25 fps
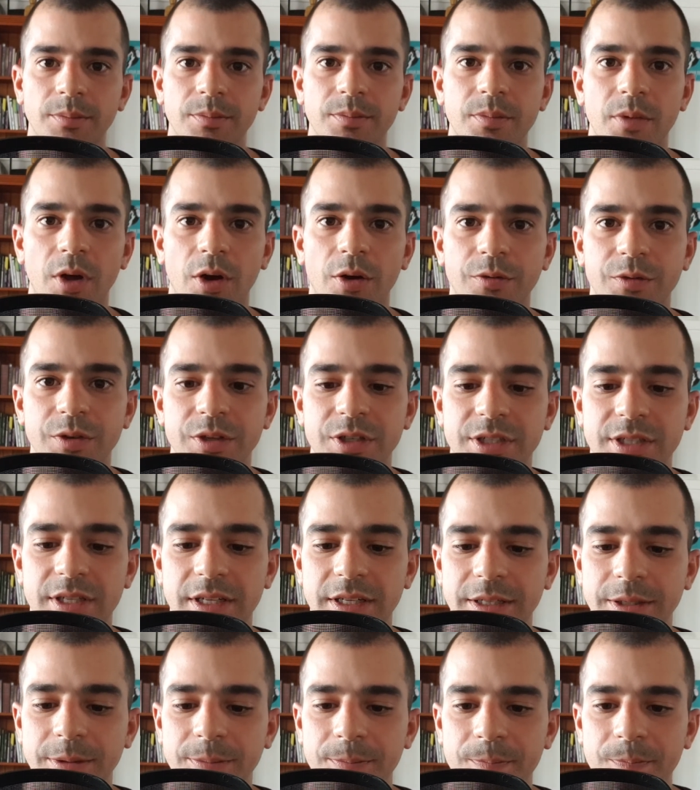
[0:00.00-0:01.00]

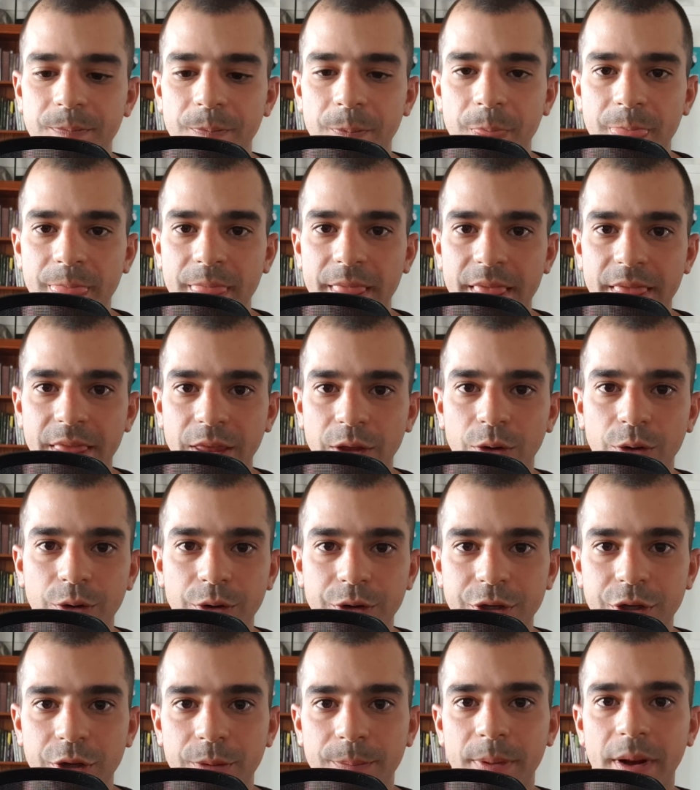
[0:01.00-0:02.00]
Obviously, the
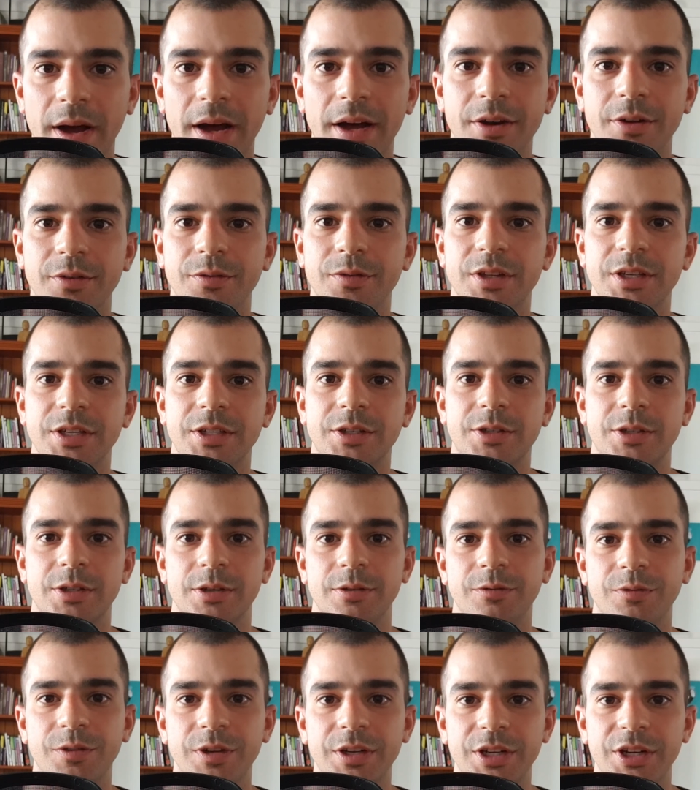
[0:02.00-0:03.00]
audio part of this
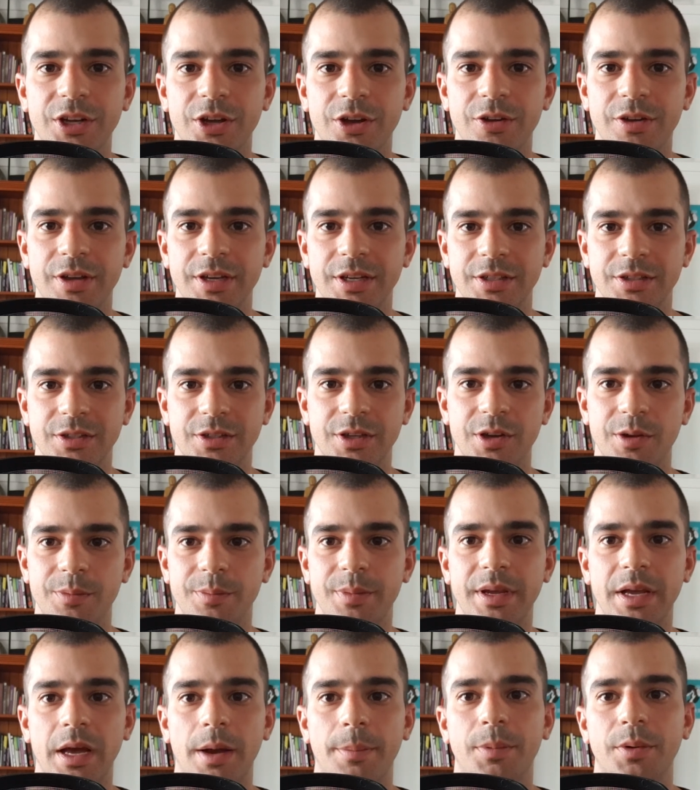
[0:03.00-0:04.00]
video is going to
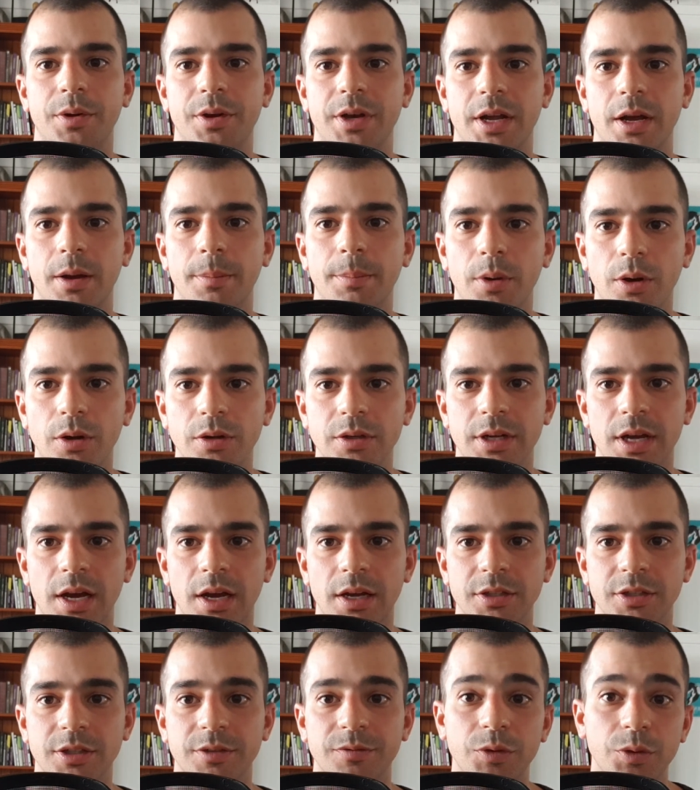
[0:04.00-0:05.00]
be up on our
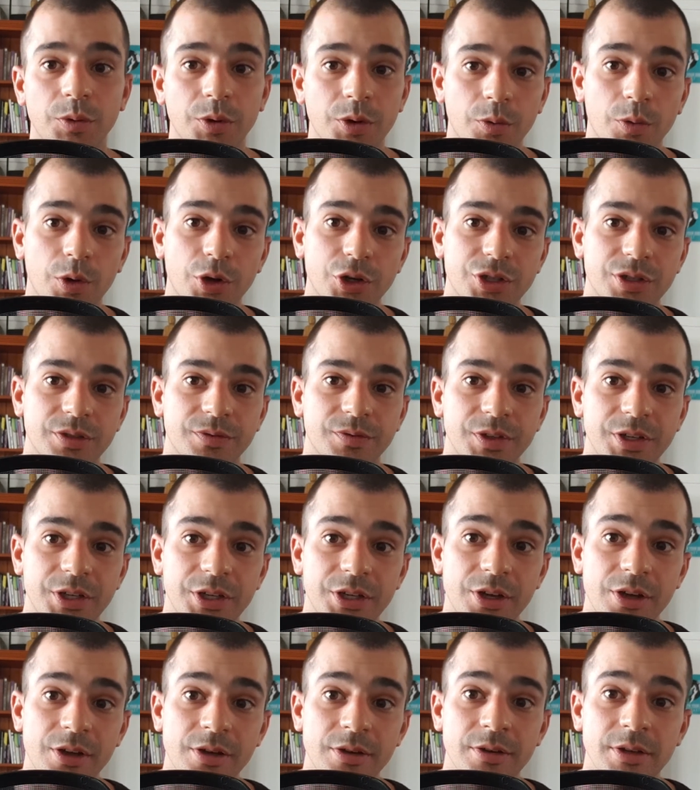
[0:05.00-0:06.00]
podcast. If you want to watch the
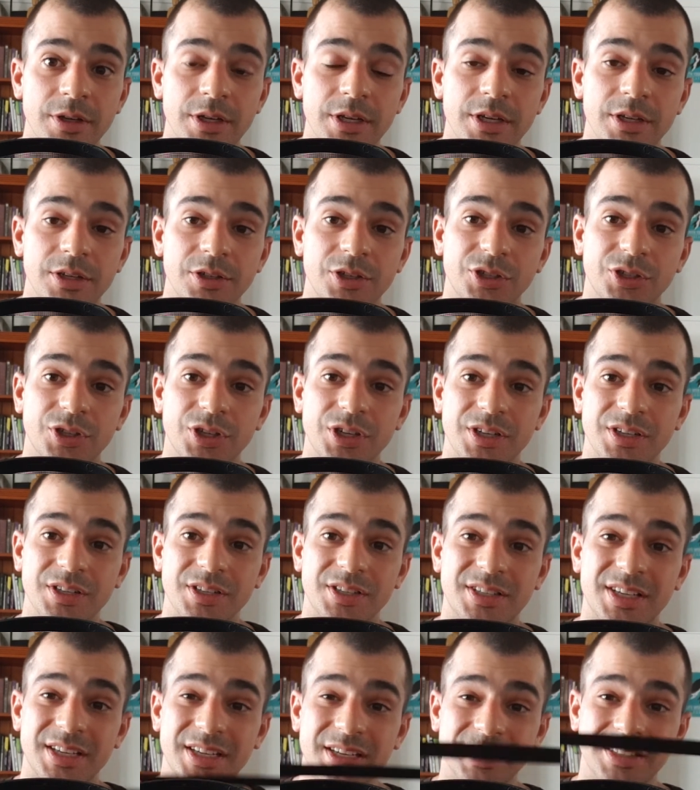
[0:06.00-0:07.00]
video, just so you can
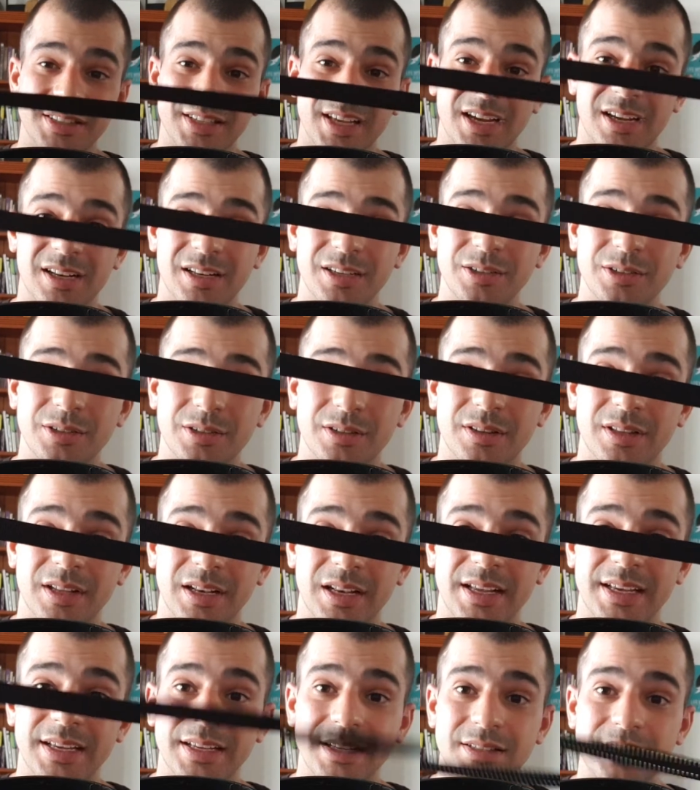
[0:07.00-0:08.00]
see exactly the
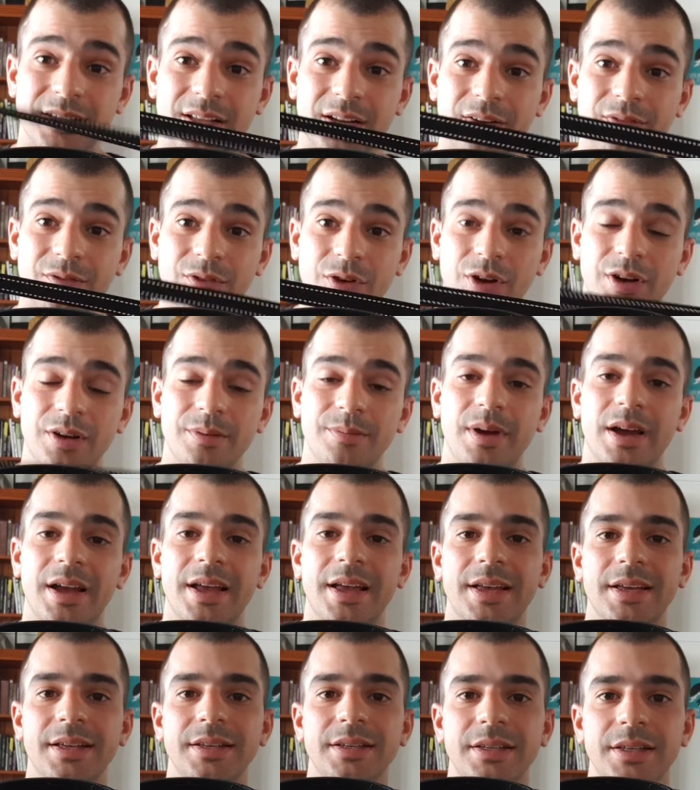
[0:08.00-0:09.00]
leads that I've got in my
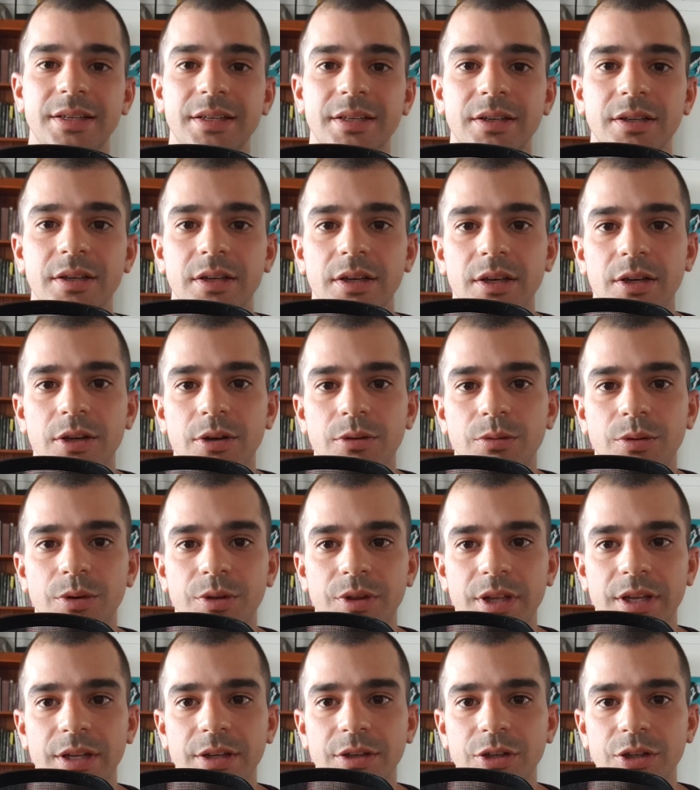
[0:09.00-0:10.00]
hand here, well,
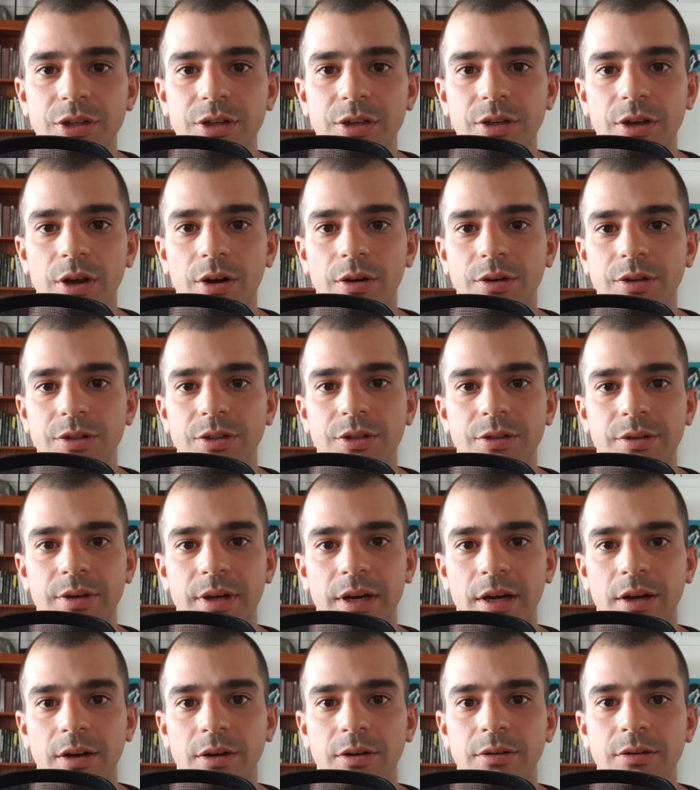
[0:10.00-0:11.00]
then you can go onto
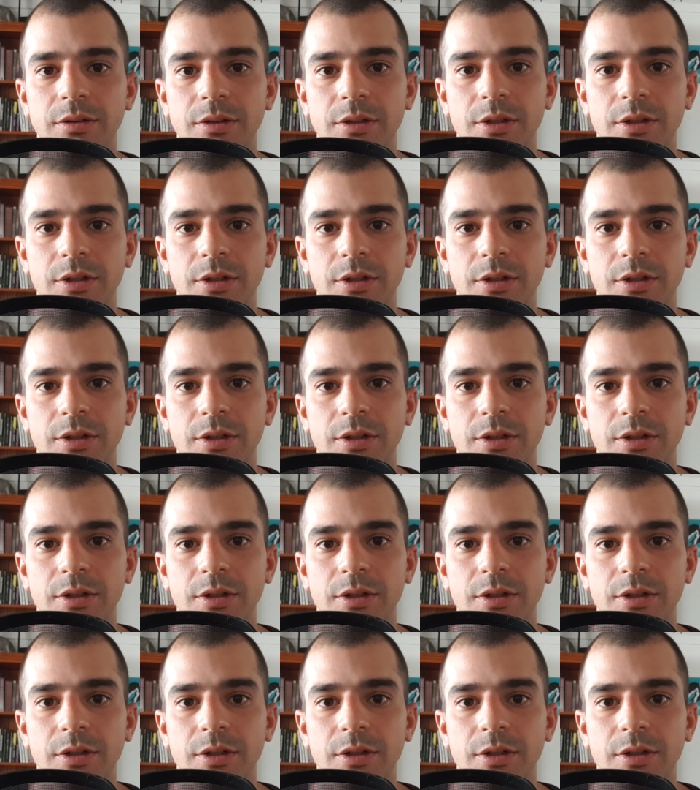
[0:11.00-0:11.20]
our